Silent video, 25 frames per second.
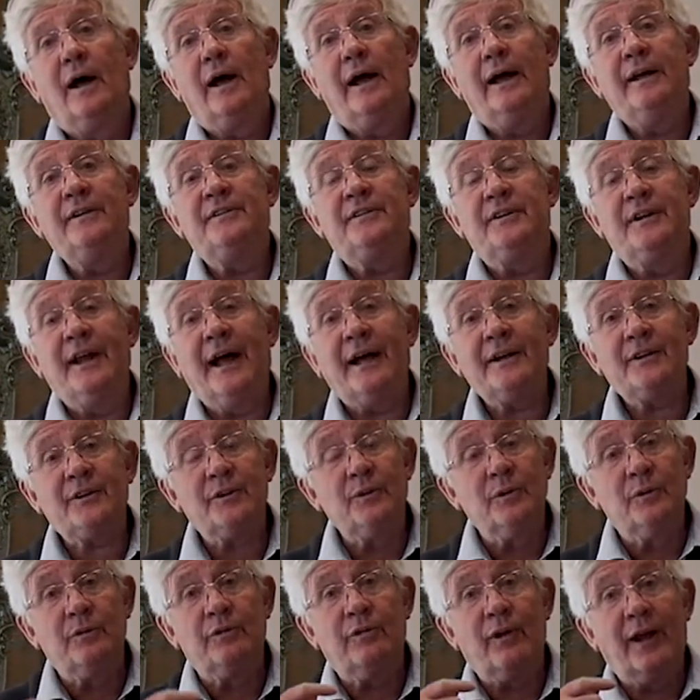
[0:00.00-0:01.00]

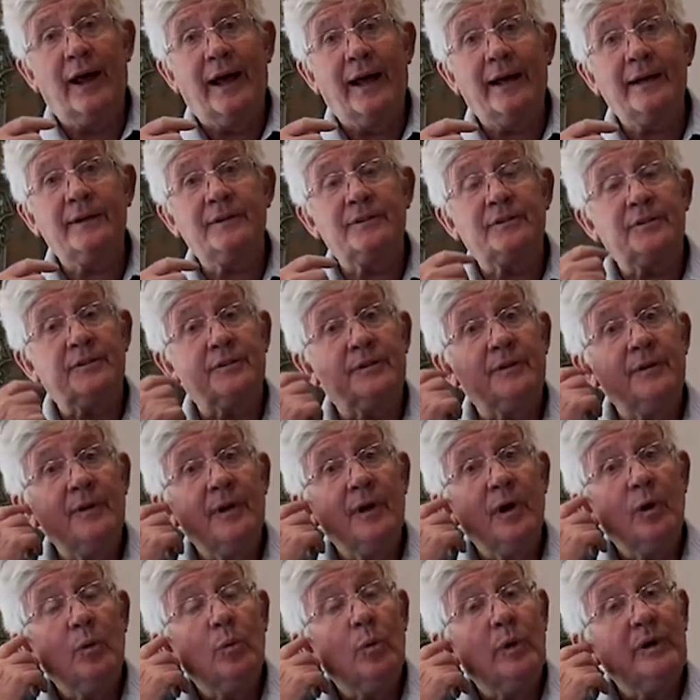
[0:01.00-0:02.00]
international flags
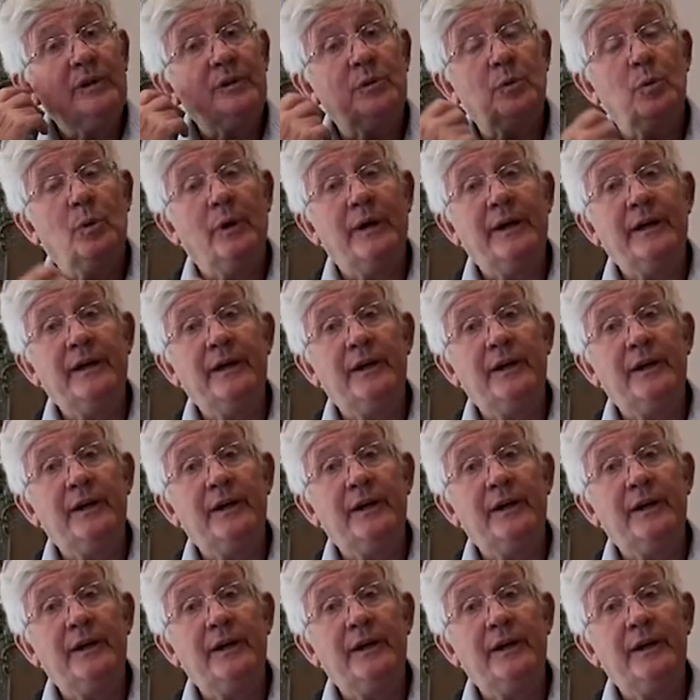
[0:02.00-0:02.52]
which we